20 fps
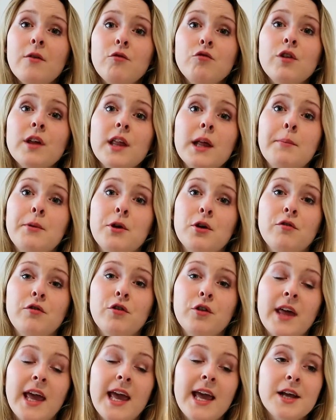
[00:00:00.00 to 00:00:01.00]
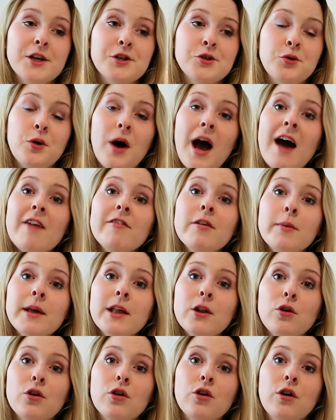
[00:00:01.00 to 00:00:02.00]
Really beautiful cake, so have a
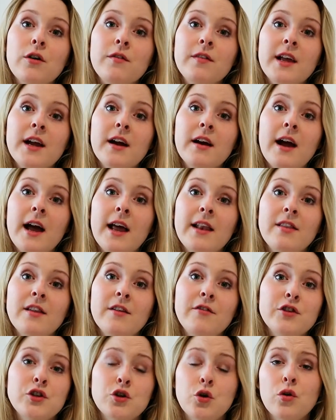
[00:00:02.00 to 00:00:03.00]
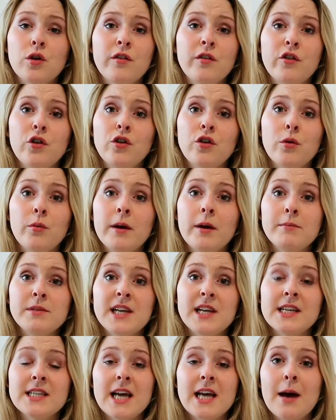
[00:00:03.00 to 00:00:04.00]
wee look on there, and the photography on their
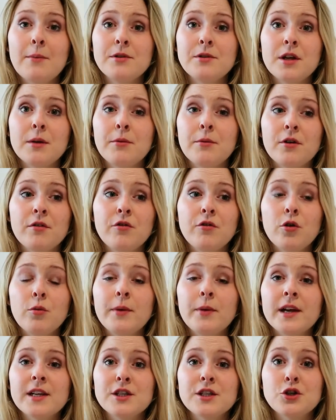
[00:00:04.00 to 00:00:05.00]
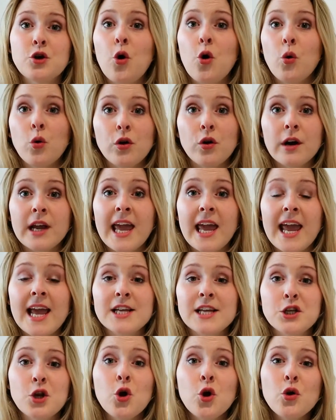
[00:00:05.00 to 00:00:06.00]
website is absolutely beautiful because it's all their
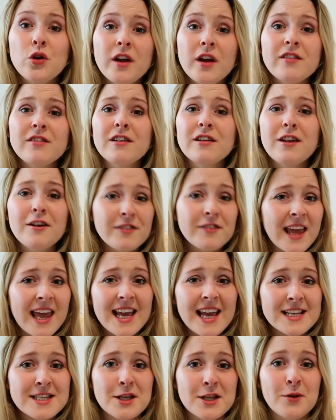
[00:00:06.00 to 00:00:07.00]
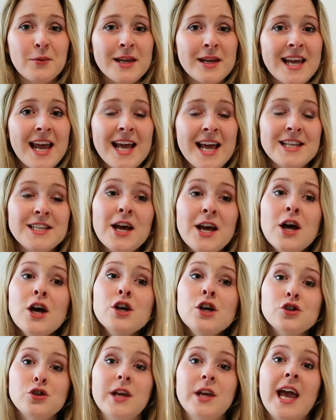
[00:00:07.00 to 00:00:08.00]
cakes, and who doesn't love cakes at the weekend?
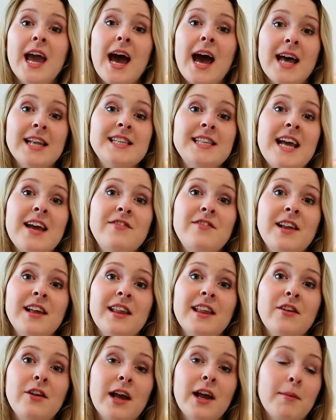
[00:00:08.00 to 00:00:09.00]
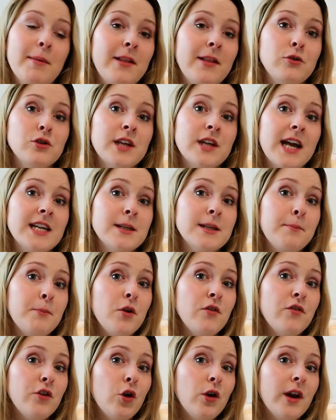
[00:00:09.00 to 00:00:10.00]
So yeah, I definitely recommend those guys.
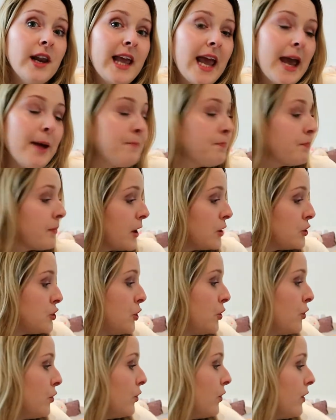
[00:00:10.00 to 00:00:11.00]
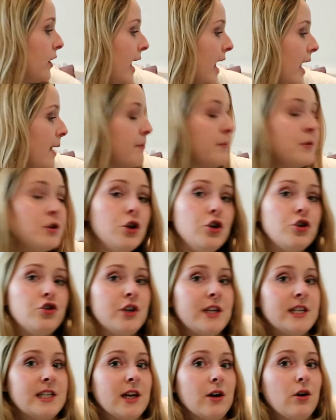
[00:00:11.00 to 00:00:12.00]
Moving on again to 2
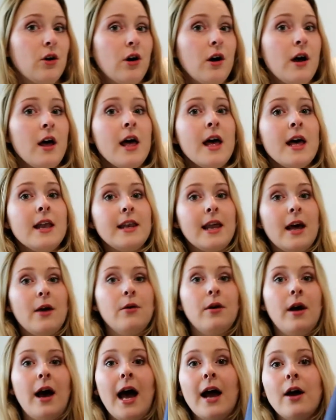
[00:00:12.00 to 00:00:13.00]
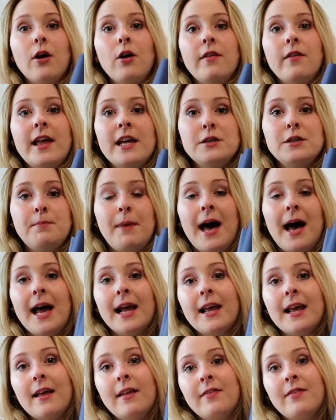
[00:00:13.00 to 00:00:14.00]
treats I got. Now I got this
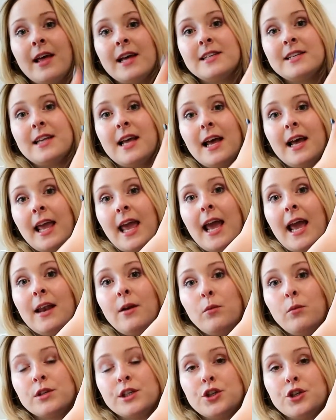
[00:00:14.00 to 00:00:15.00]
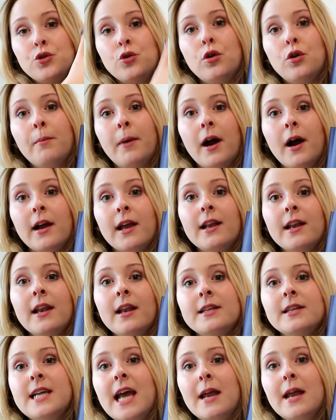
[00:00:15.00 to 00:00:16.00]
bag. This again was a total
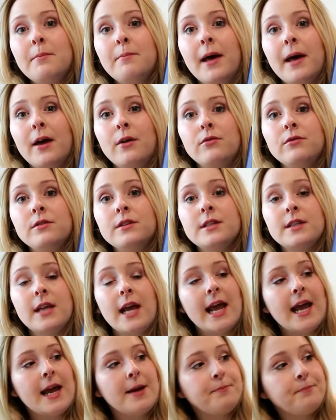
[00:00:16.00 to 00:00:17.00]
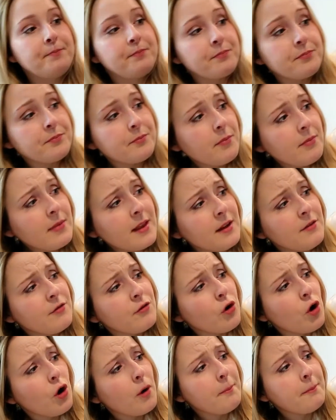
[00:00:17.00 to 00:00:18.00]
bargain, £10
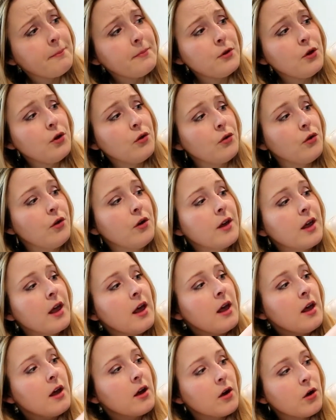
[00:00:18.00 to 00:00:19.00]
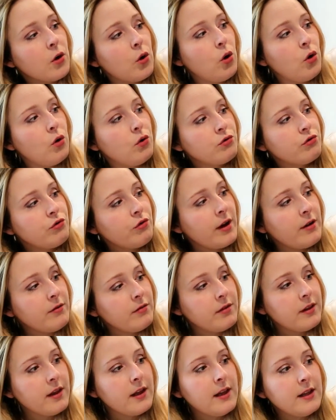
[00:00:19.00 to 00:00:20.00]
from New Look. Gold
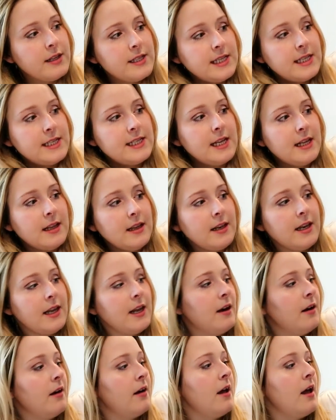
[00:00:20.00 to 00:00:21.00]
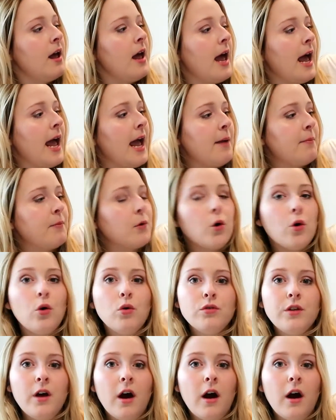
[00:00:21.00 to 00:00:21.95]
round the detailing here, gold